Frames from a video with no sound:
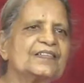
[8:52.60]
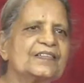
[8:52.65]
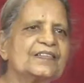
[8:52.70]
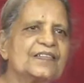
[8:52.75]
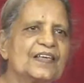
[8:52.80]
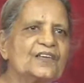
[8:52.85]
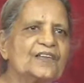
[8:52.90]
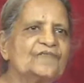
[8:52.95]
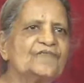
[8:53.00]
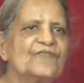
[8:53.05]

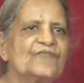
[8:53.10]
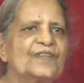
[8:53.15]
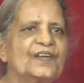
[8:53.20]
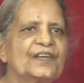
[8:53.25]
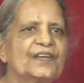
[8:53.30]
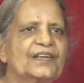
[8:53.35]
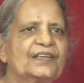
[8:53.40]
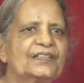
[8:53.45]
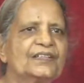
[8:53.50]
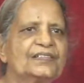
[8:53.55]
same
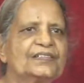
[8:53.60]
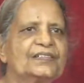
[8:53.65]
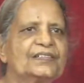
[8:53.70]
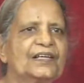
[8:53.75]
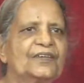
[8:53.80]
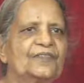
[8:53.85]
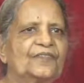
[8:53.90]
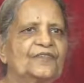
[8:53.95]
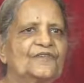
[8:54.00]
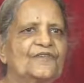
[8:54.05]
way,
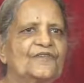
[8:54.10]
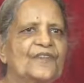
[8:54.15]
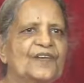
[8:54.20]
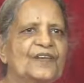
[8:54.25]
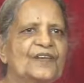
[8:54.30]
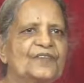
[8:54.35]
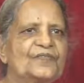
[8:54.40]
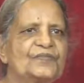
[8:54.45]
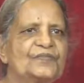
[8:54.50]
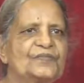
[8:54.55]

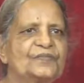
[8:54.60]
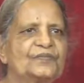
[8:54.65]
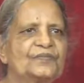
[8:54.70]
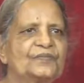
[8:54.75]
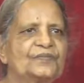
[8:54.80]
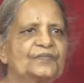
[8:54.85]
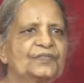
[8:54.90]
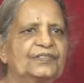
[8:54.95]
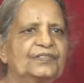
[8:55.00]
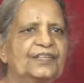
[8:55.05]
when
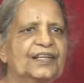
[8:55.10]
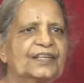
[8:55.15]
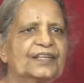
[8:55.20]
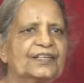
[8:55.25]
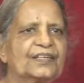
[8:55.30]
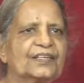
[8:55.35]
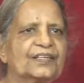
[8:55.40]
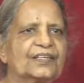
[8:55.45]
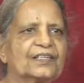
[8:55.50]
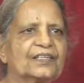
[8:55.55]

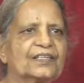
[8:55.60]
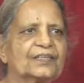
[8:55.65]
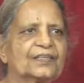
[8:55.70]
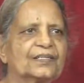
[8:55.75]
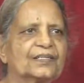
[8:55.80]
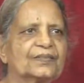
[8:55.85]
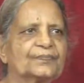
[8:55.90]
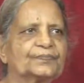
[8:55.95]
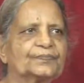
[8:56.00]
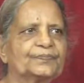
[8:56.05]
that
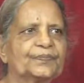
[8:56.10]
uh,